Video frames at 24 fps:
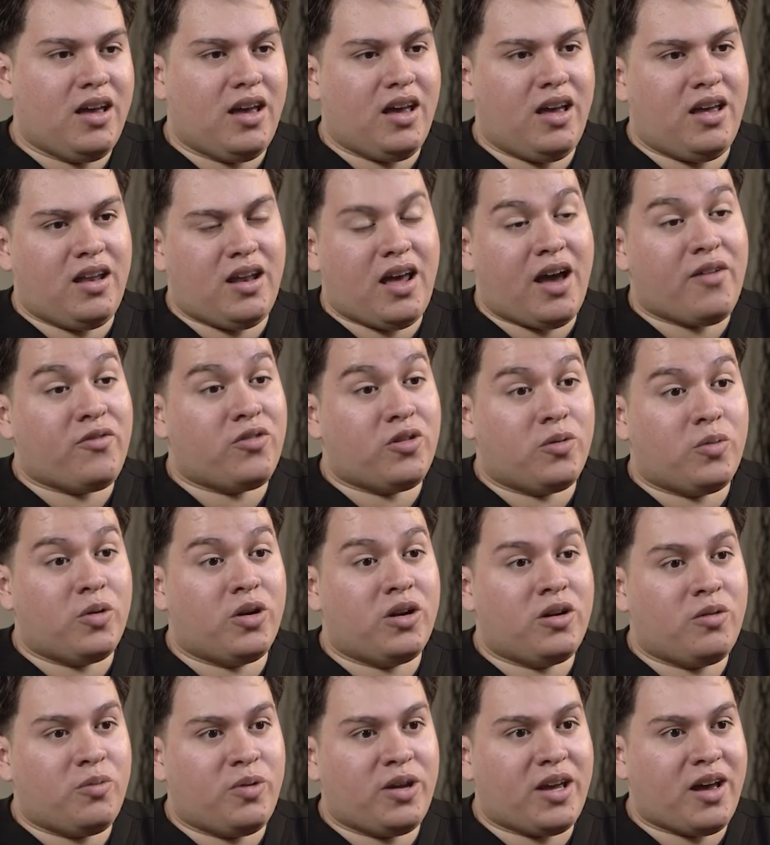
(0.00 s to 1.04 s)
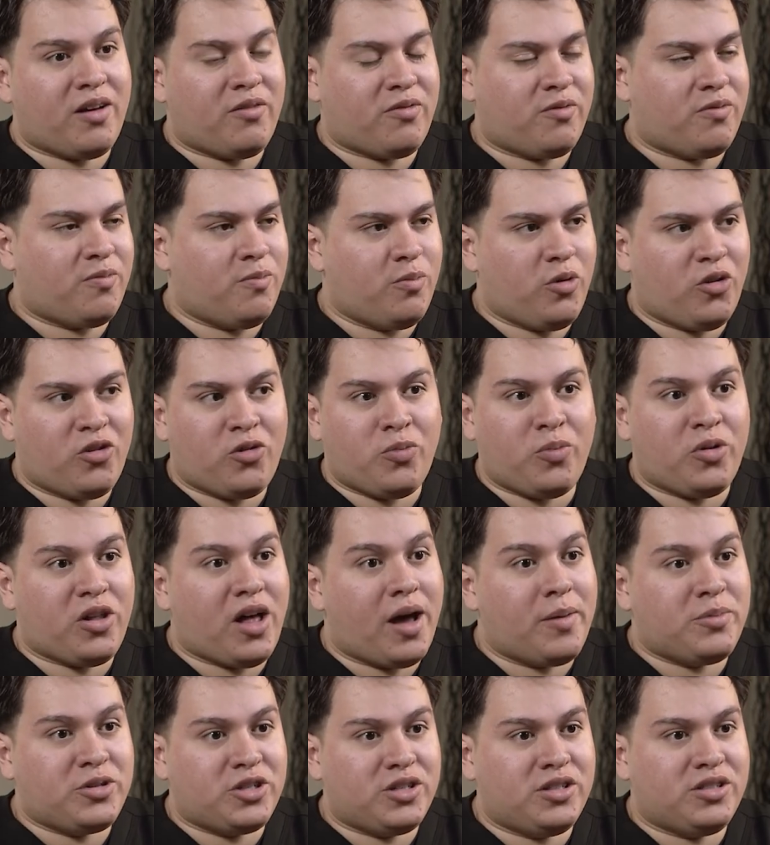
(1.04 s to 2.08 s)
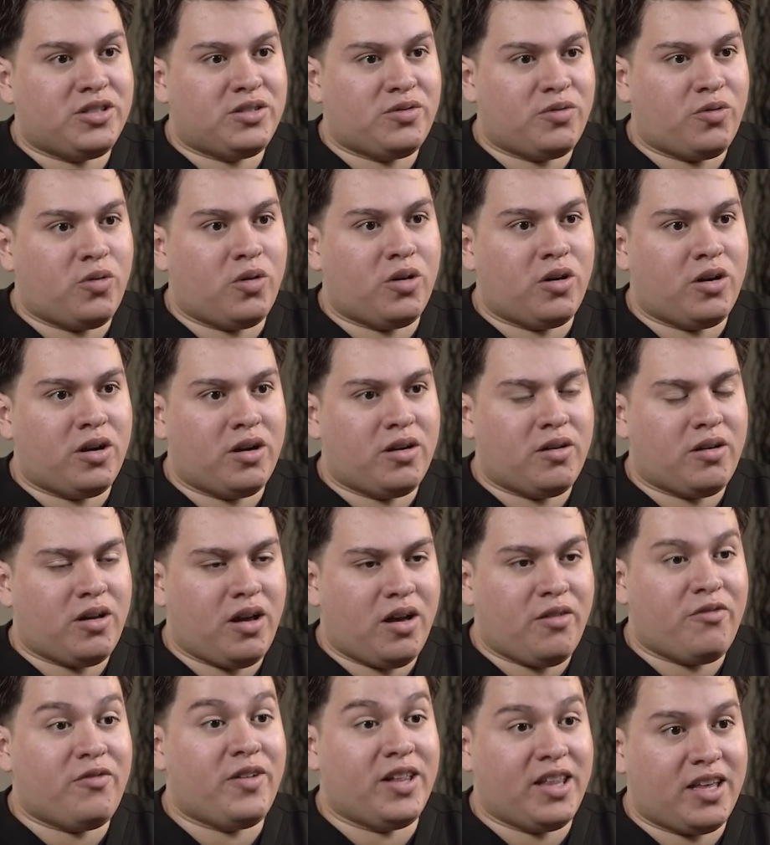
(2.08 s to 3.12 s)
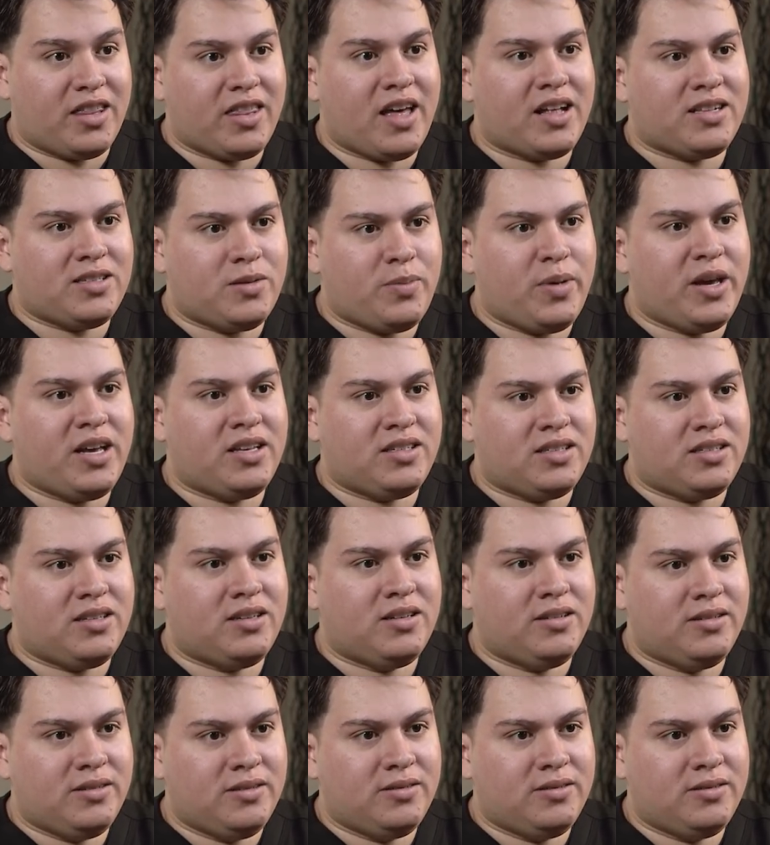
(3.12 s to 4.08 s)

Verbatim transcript: and afterward we have multiple options for uh, filling that space.